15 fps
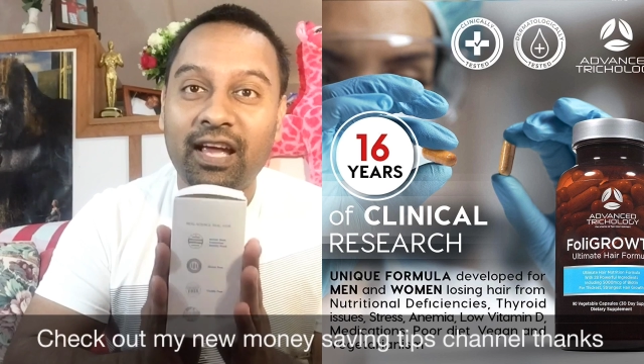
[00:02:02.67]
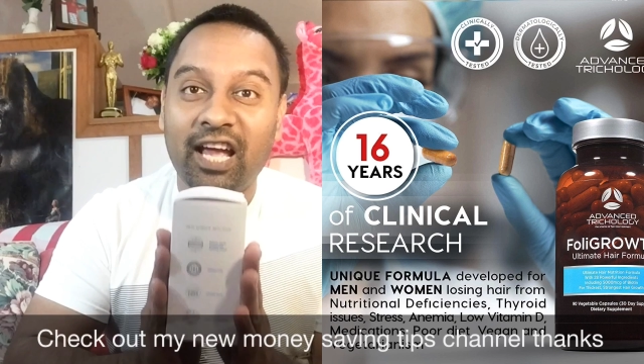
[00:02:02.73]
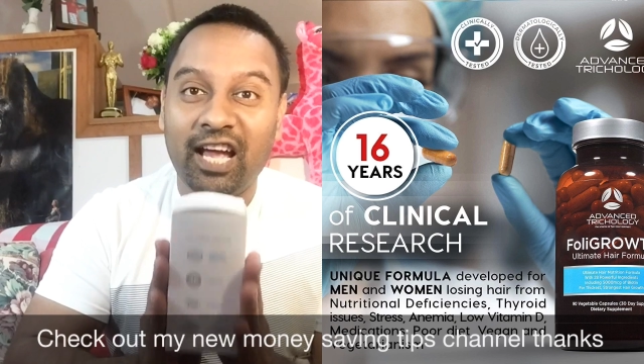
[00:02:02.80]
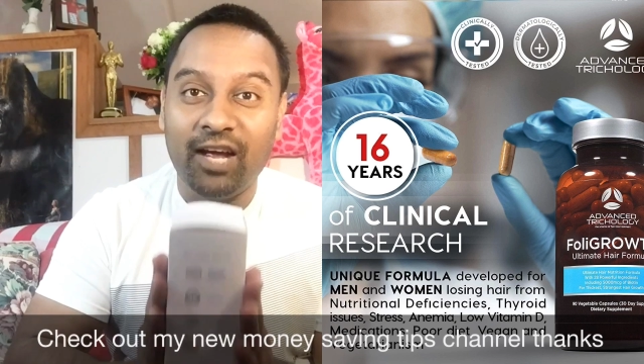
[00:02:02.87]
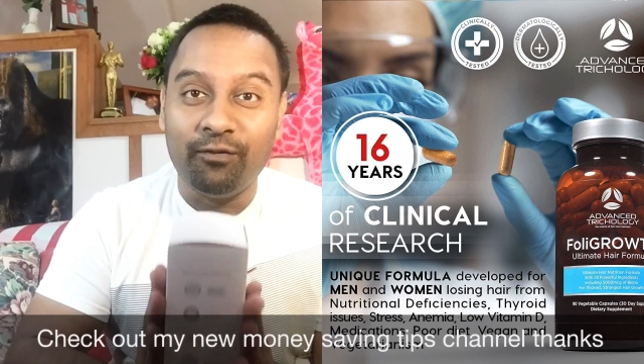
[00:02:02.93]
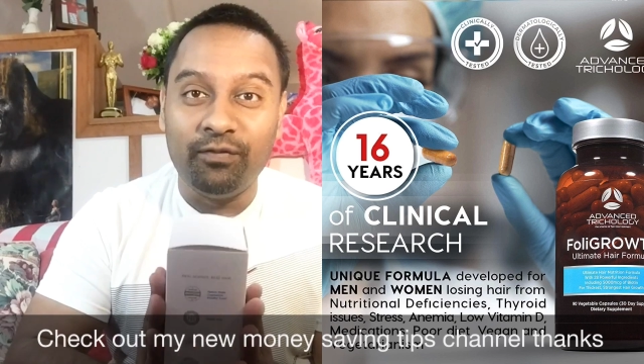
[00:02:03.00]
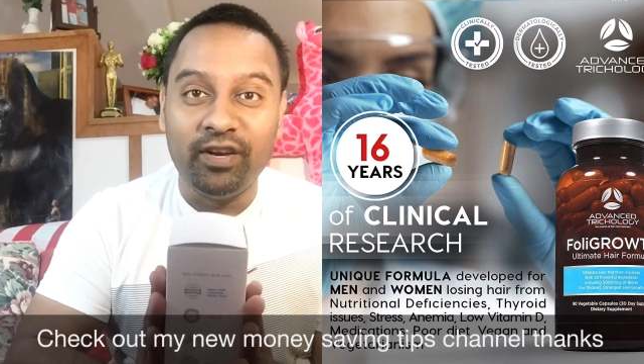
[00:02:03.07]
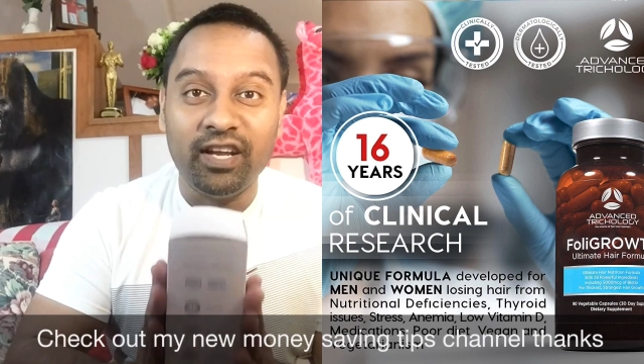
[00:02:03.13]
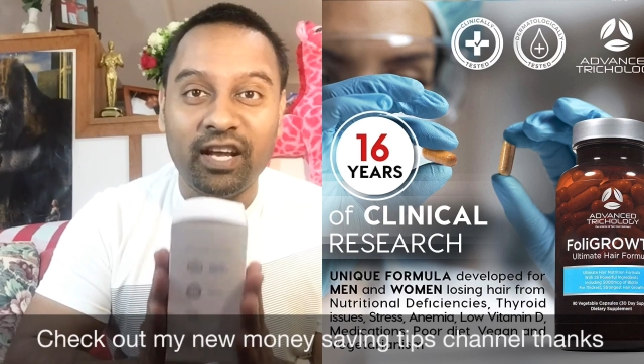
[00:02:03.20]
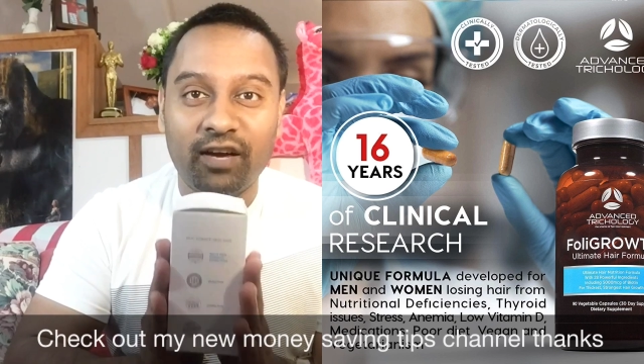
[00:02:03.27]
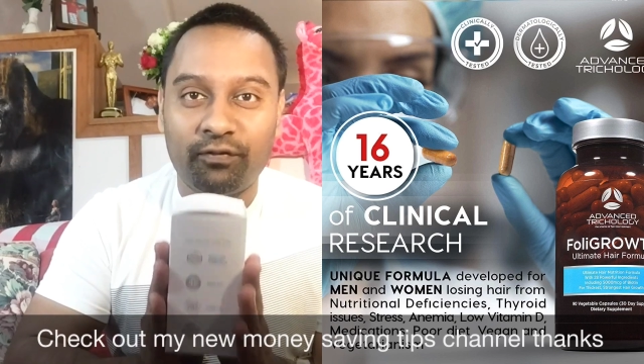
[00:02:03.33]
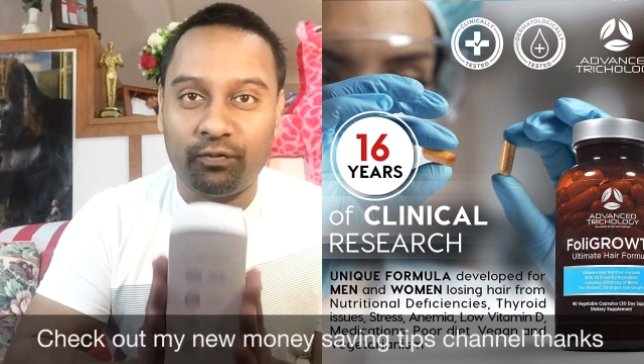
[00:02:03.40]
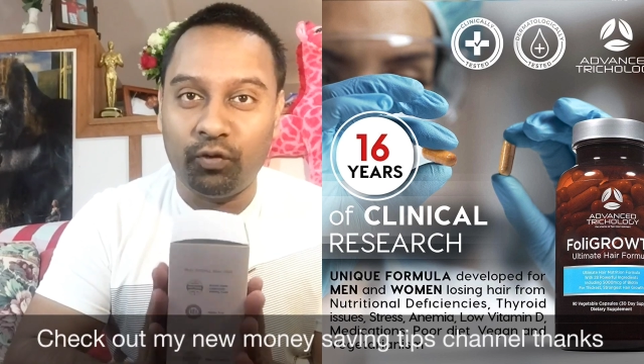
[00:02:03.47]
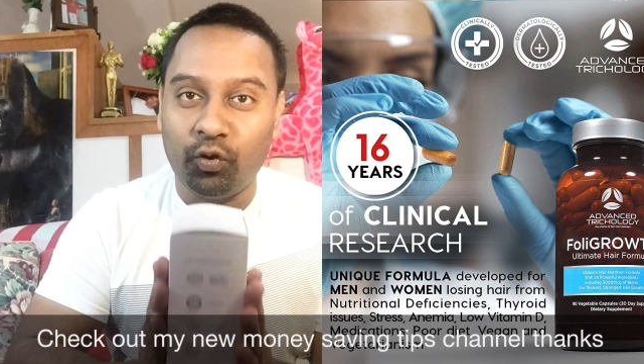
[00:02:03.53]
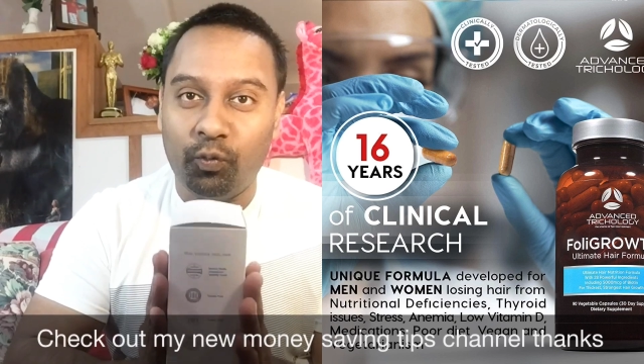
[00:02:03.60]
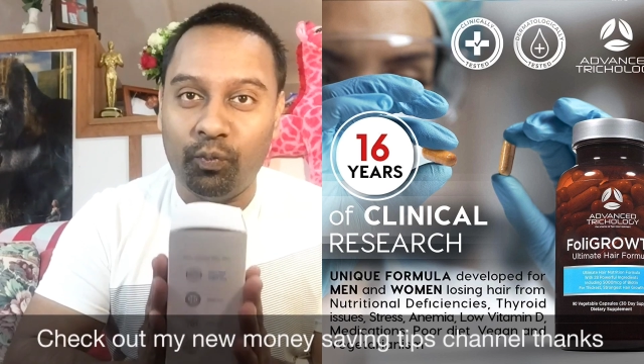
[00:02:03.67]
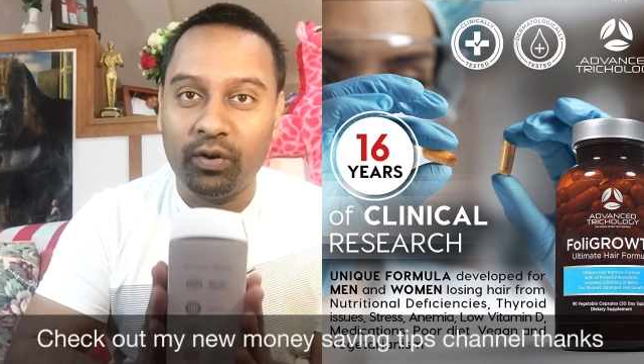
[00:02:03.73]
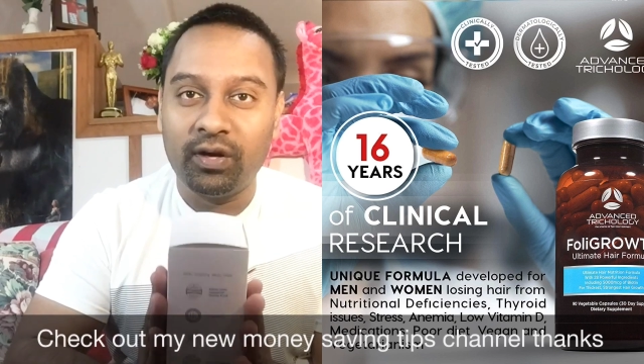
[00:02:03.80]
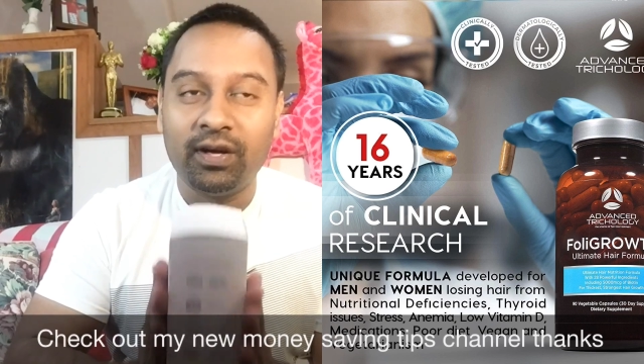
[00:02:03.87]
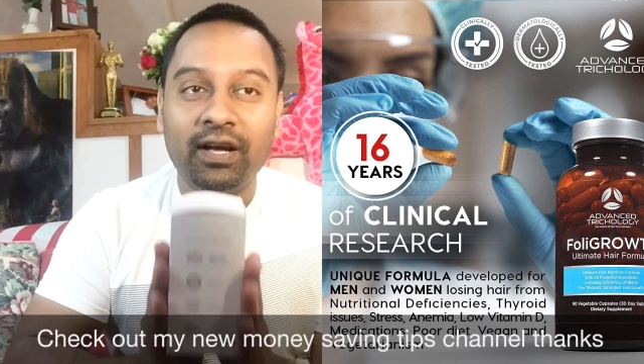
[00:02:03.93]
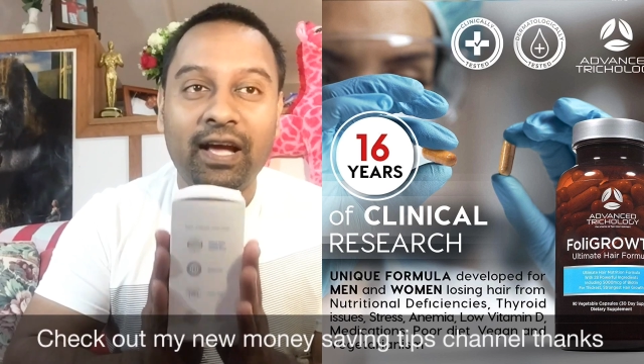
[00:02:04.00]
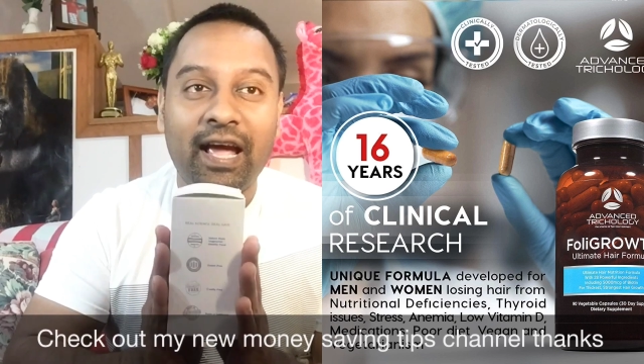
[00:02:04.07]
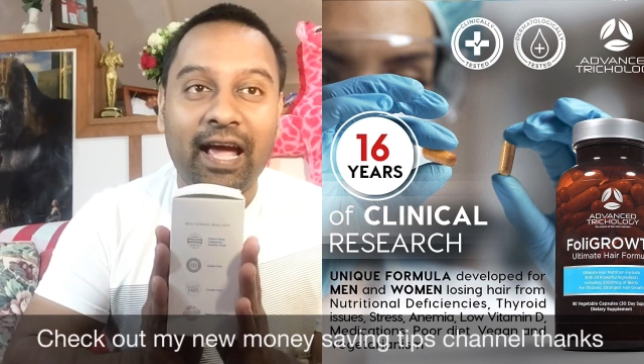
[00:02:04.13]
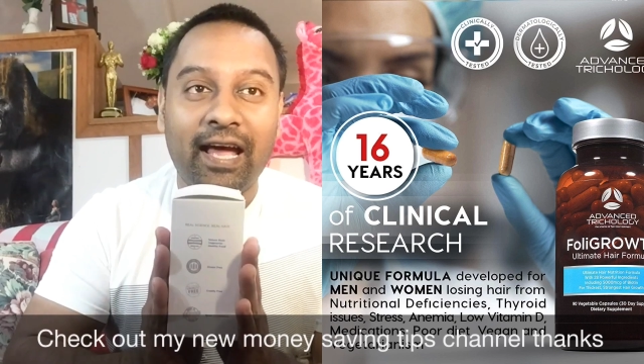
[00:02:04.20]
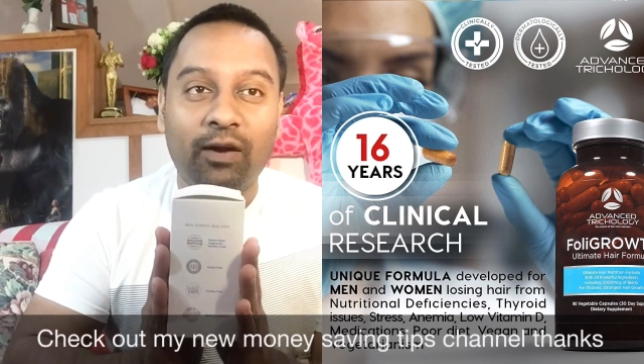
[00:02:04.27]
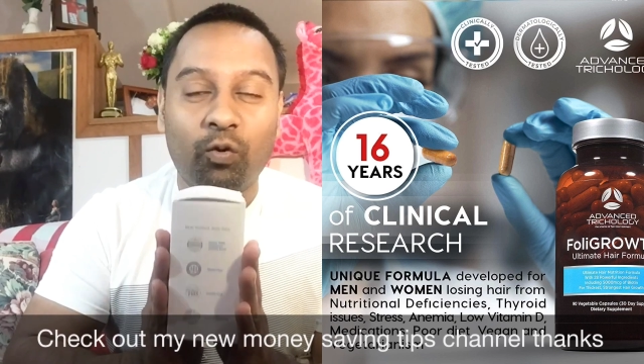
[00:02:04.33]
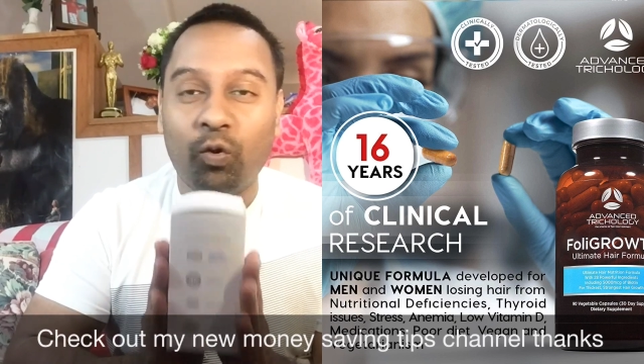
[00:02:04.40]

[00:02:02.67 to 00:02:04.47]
FDA approved, and